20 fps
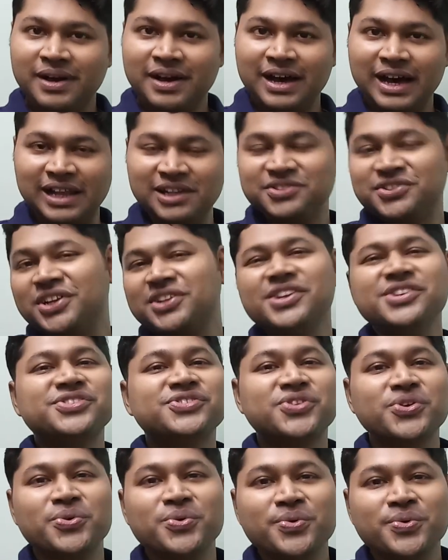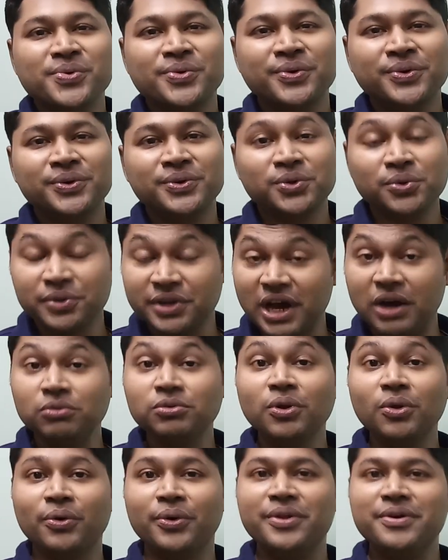I'll suggest you to
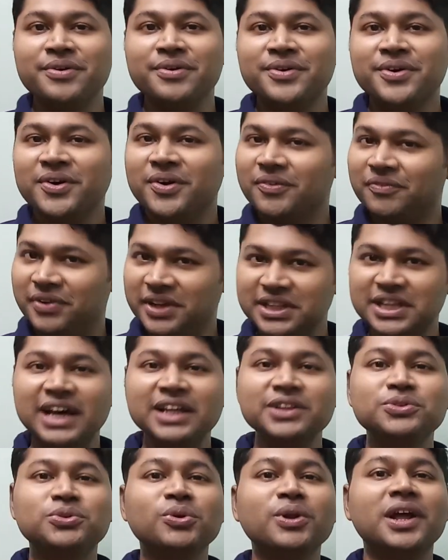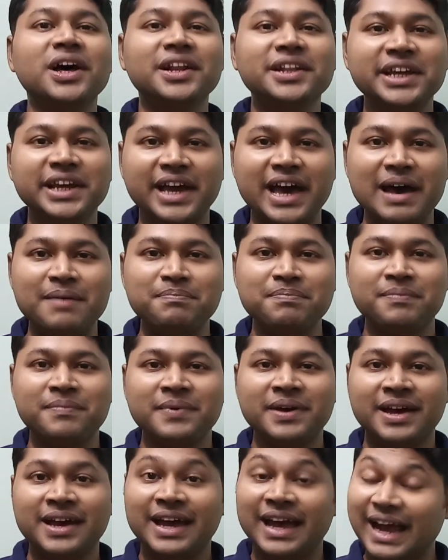download Vedantu learning app
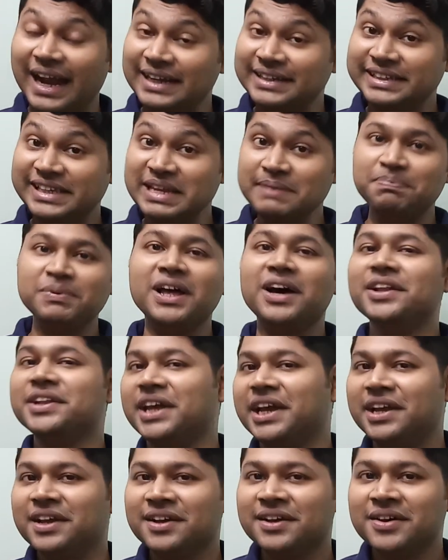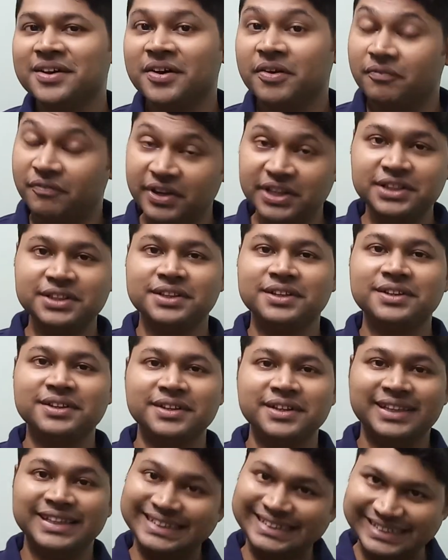and keep learning with
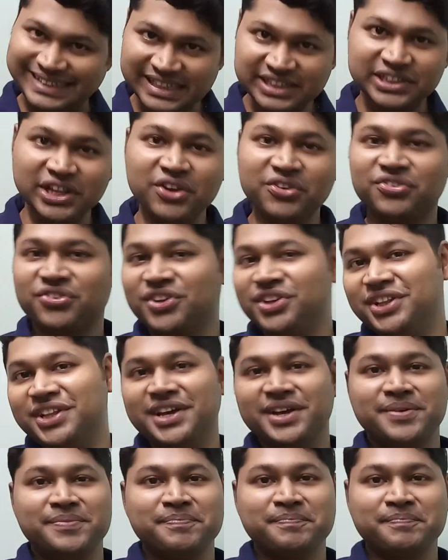Geetesh Shinde.